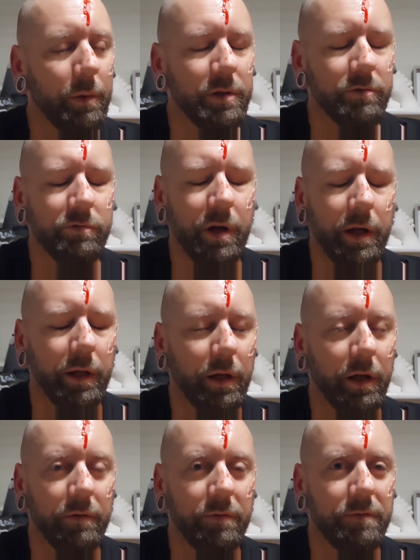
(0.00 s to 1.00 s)
it's running.
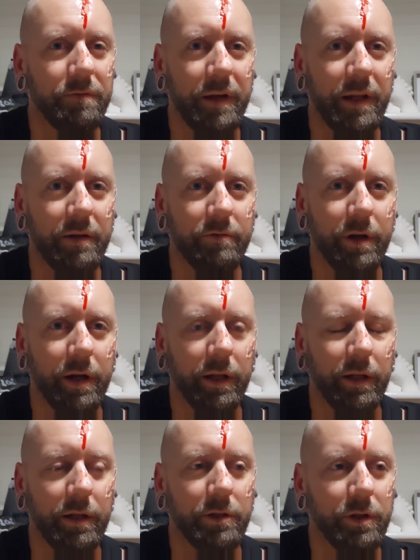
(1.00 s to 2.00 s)
I can feel it
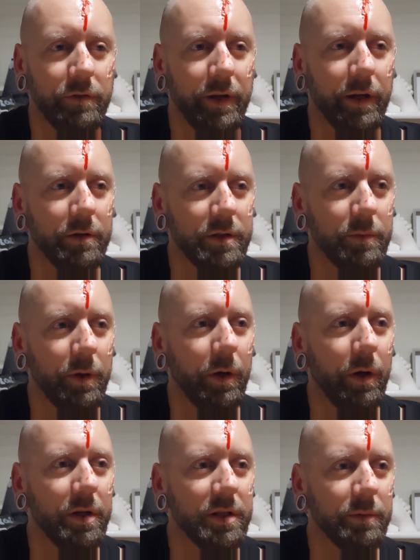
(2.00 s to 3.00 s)
running. Literally, if that goes in my
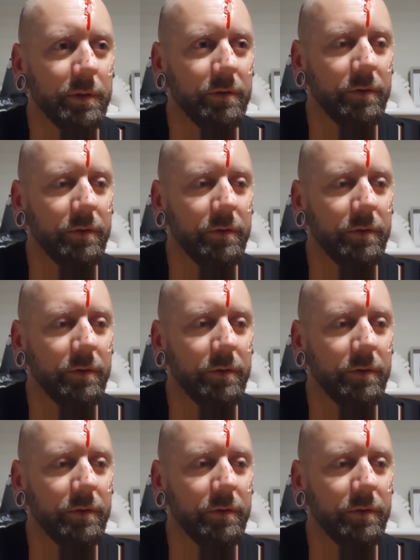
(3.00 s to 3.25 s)
eyes, I'm gonna